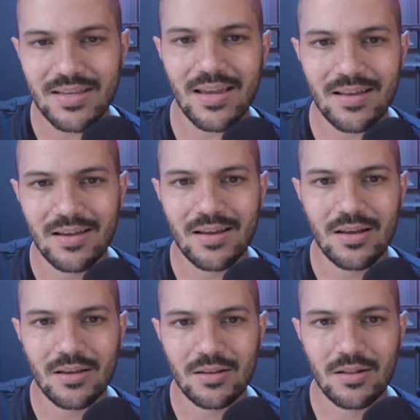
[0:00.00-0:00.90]
it,
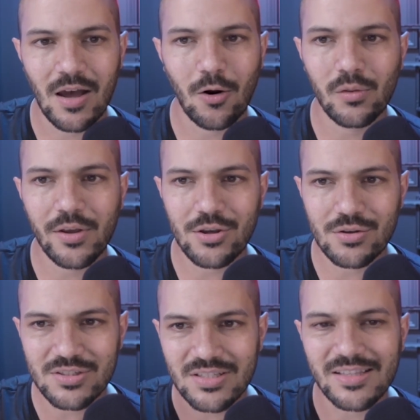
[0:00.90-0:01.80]
not only are
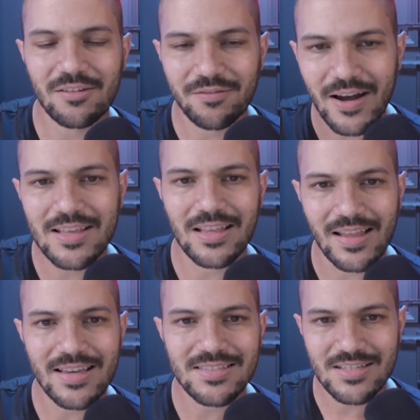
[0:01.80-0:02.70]
you solidifying the
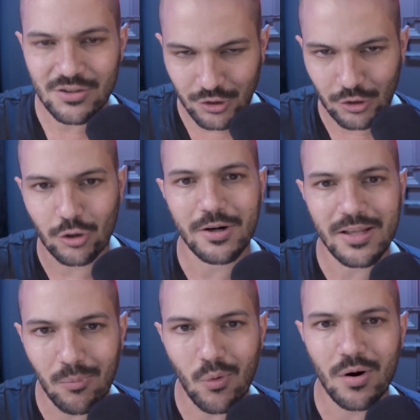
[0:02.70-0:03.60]
lesson, so you're
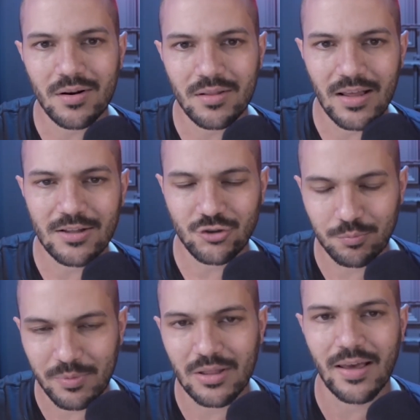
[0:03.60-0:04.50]
learning more. That
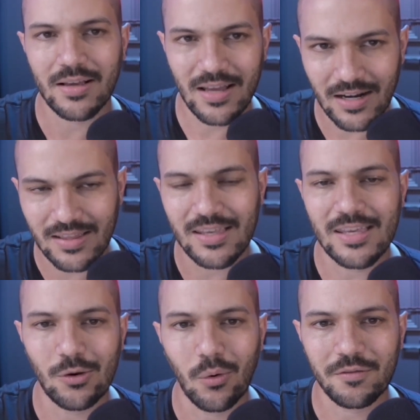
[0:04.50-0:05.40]
should be like kind of the
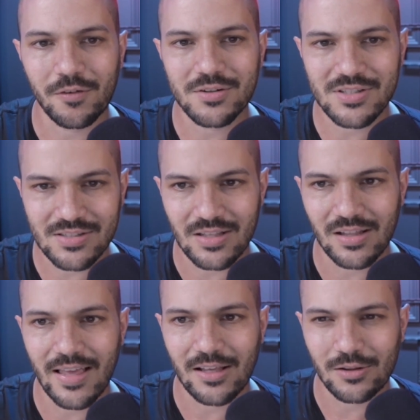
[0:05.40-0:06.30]
key goal at first, is to
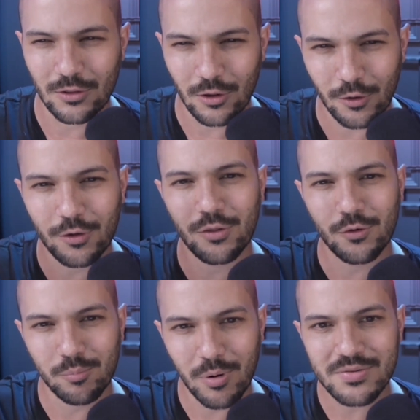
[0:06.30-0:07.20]
like learn
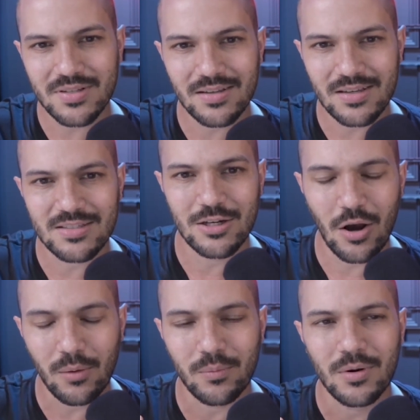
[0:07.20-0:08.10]
through posting, because you know
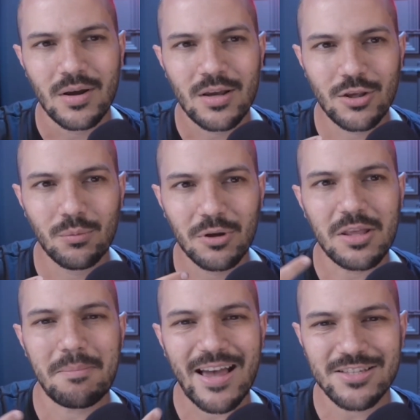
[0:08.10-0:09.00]
how you
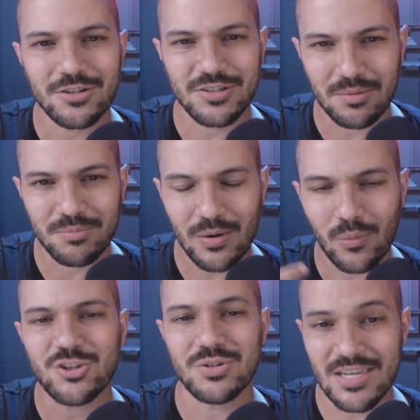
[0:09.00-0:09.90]
really master something
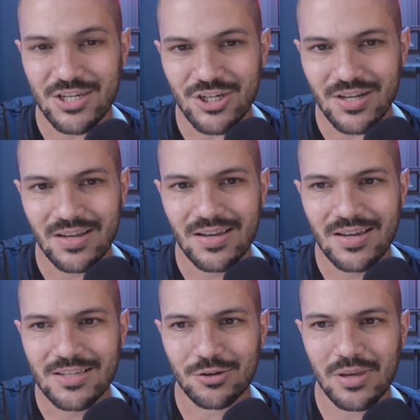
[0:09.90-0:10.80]
once you teach it.
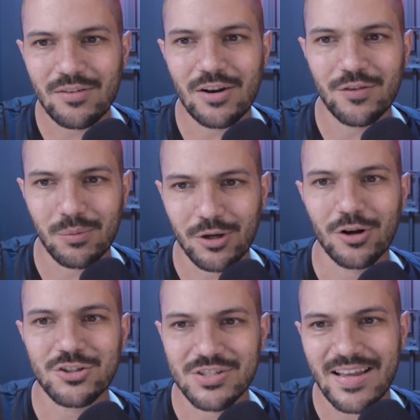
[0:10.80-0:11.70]
So even if you're
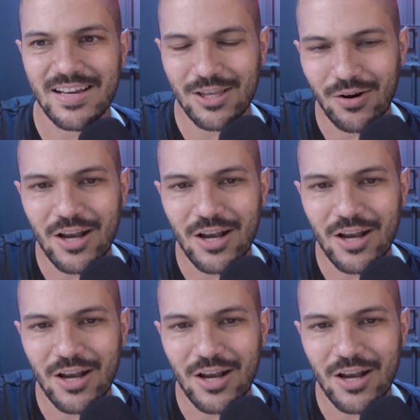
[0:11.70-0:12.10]
regurgitating,